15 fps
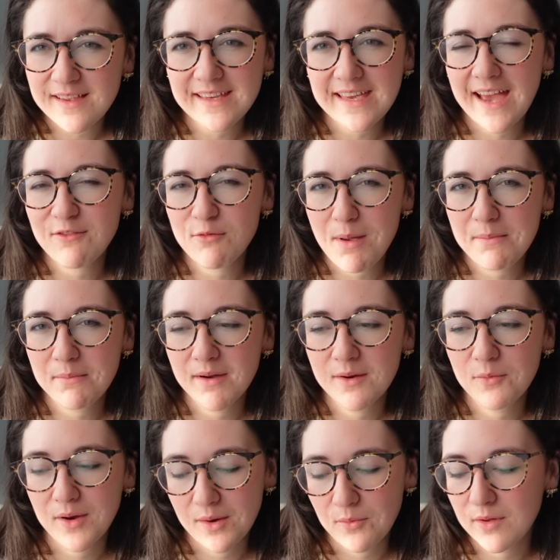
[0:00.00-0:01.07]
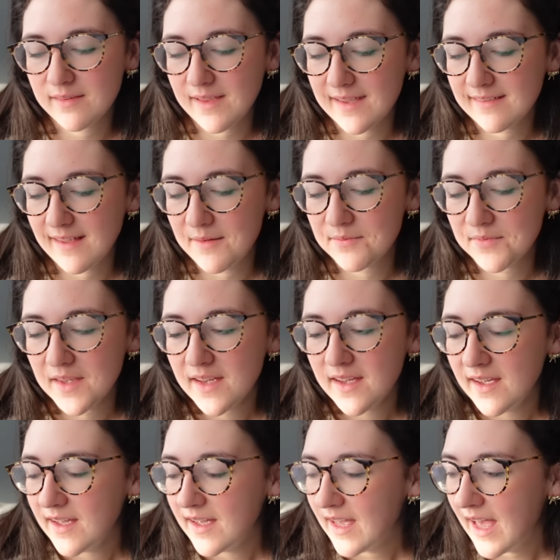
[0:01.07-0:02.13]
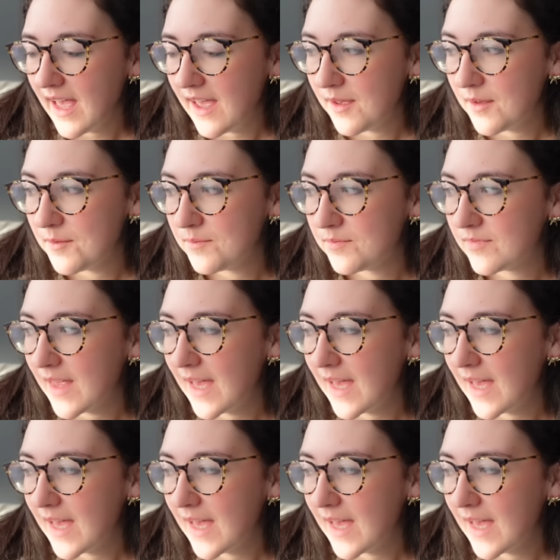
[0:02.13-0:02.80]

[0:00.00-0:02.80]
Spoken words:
I can't remember where I was last time, and